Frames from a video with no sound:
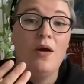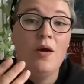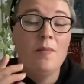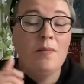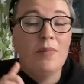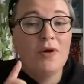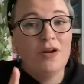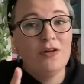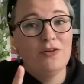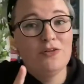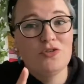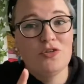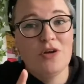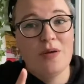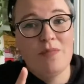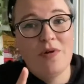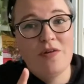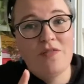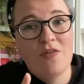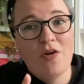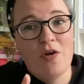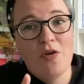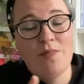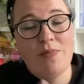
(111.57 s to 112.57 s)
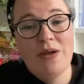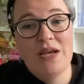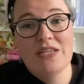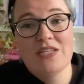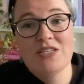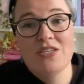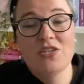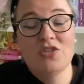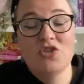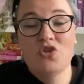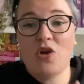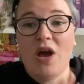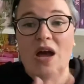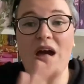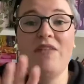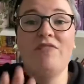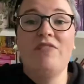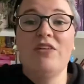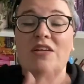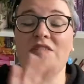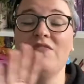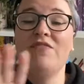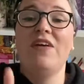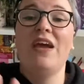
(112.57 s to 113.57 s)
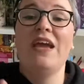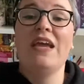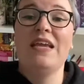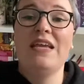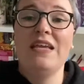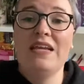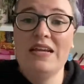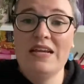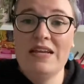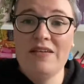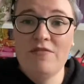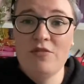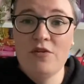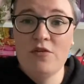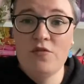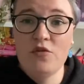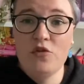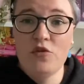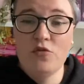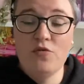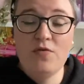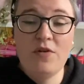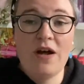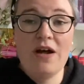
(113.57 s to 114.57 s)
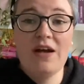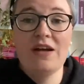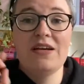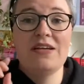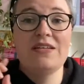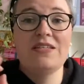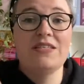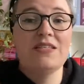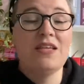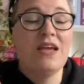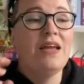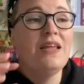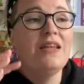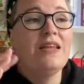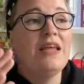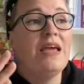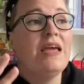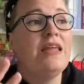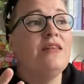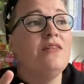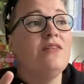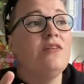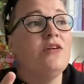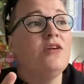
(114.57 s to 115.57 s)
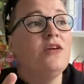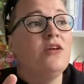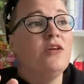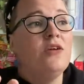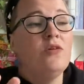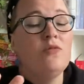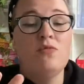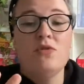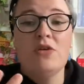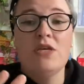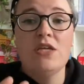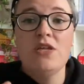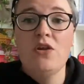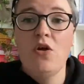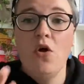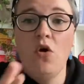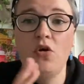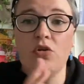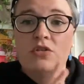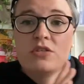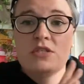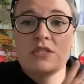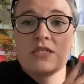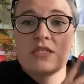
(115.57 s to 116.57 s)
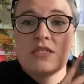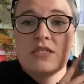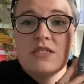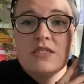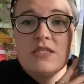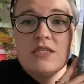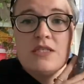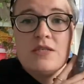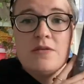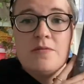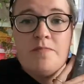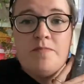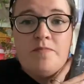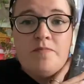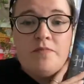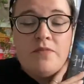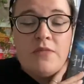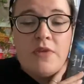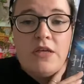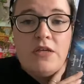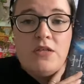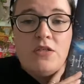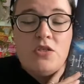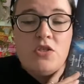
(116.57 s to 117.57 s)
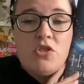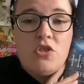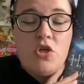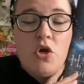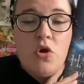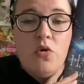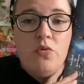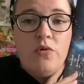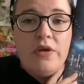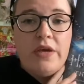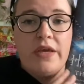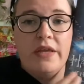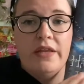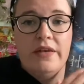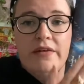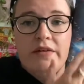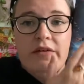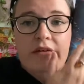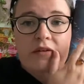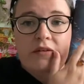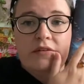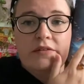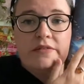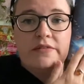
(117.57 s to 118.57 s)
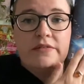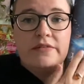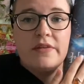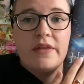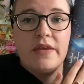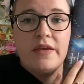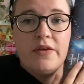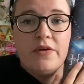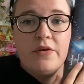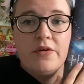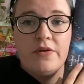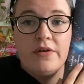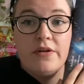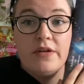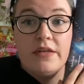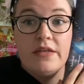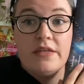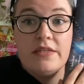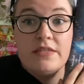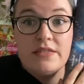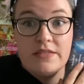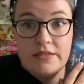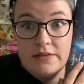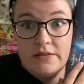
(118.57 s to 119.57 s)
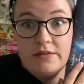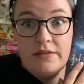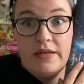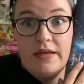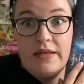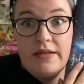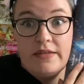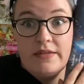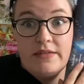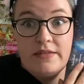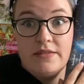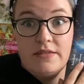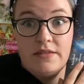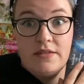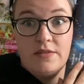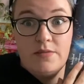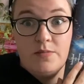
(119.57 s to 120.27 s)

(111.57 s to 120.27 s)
But I'll try my very best to have it vaguely review-wise. And then we can all just soak in the goodness that is this